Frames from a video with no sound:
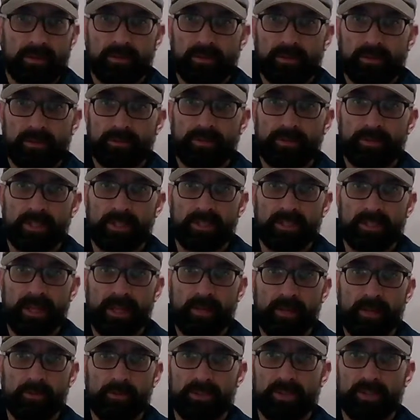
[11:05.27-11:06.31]
for the
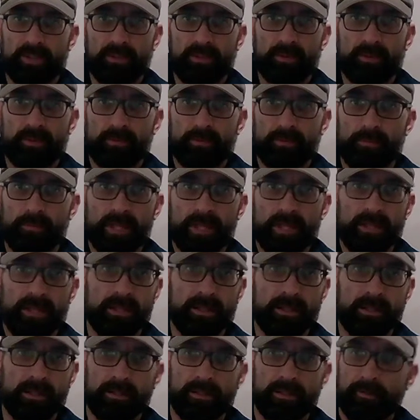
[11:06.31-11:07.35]
day, which is,
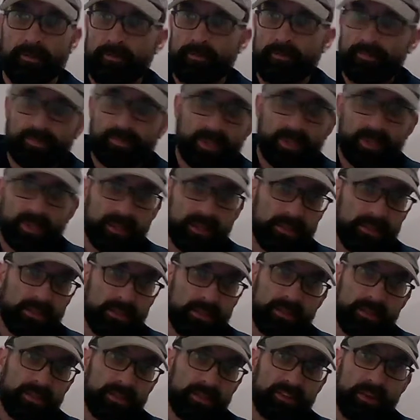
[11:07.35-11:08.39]
man,
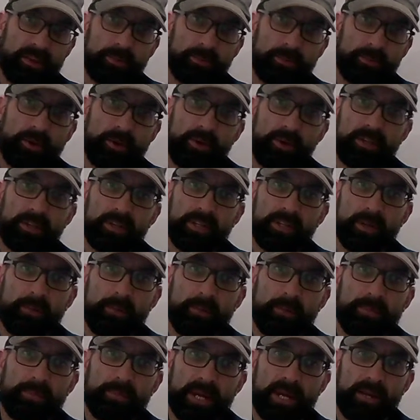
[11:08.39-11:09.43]
stop talking
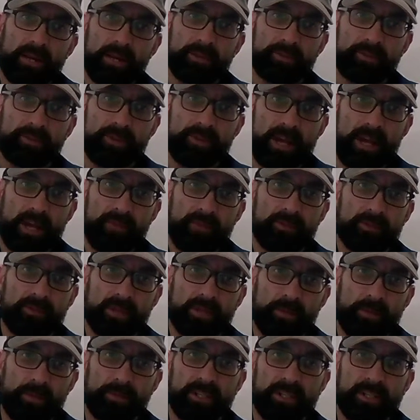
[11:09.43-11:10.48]
about your travel
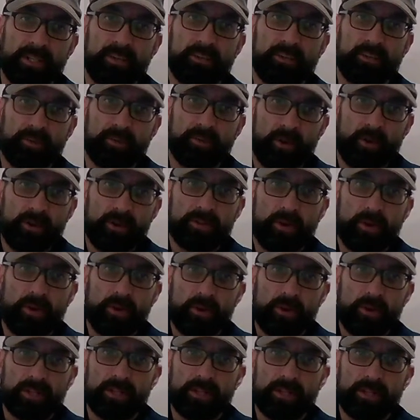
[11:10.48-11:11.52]
company and start
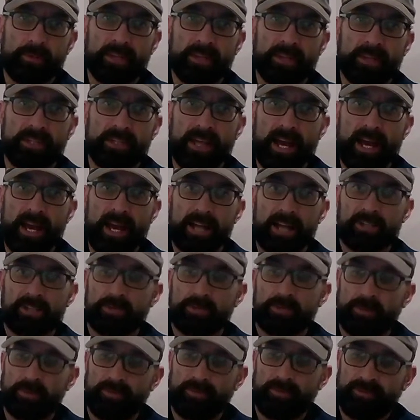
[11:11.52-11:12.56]
talking about the
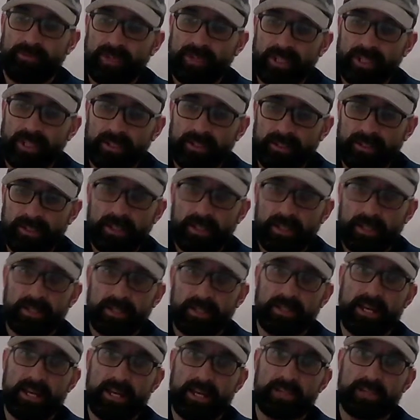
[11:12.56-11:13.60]
actual villa,
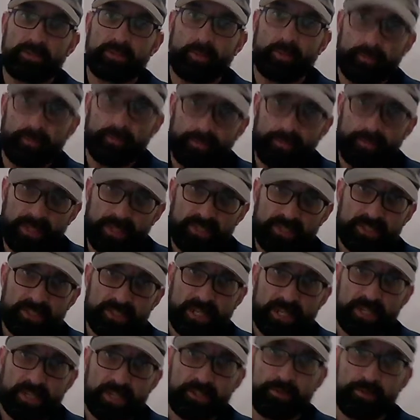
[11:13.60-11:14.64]
the actual beach,
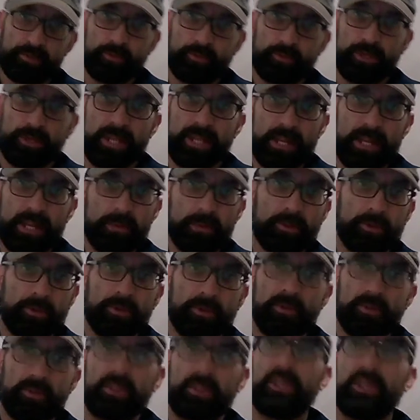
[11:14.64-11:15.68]
the actual
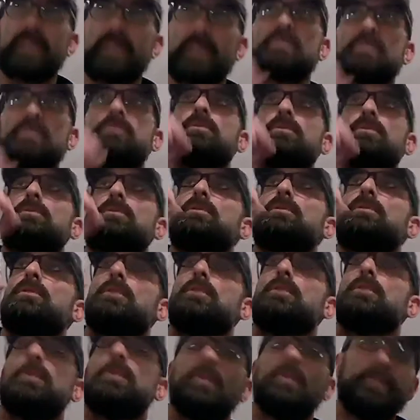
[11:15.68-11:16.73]
neighborhood, the actual
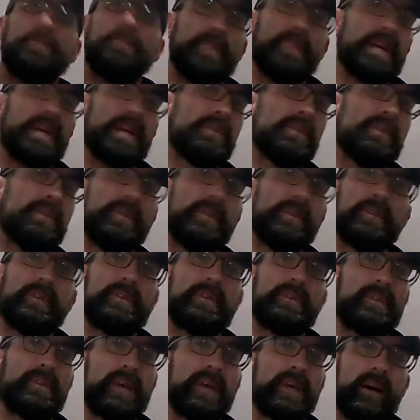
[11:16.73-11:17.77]
mountain
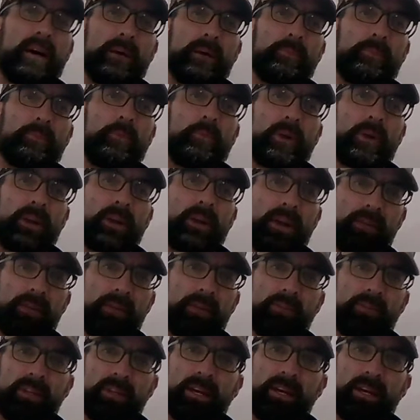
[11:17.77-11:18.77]
top, wherever the